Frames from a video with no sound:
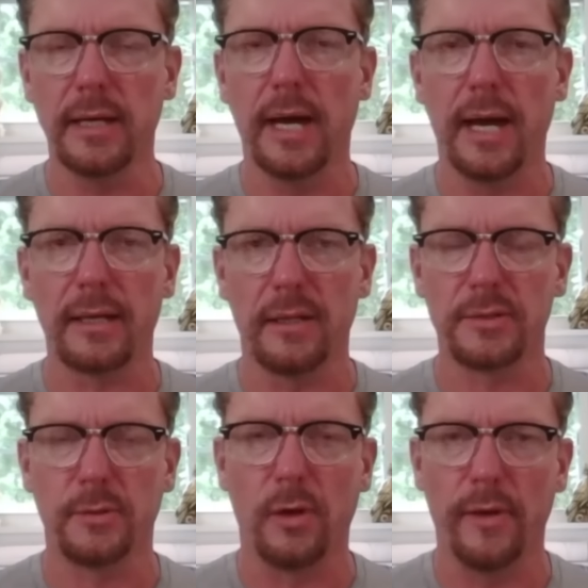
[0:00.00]
high
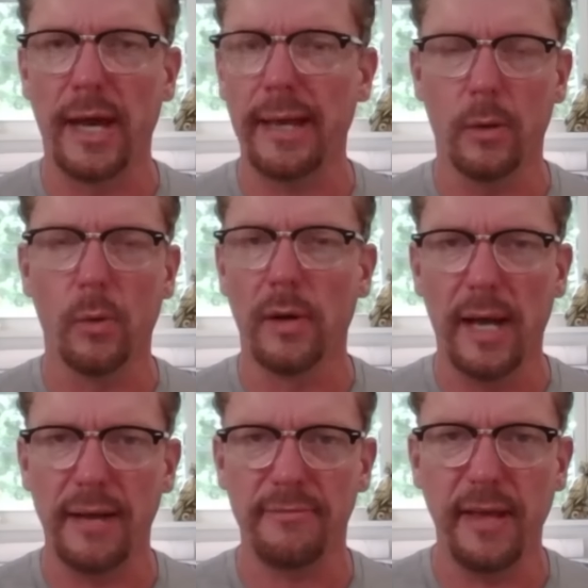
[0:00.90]
cholesterol diet or a
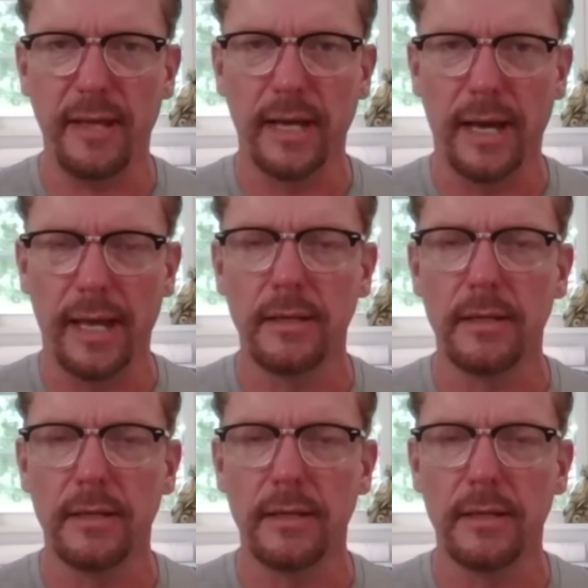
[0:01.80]
high fat diet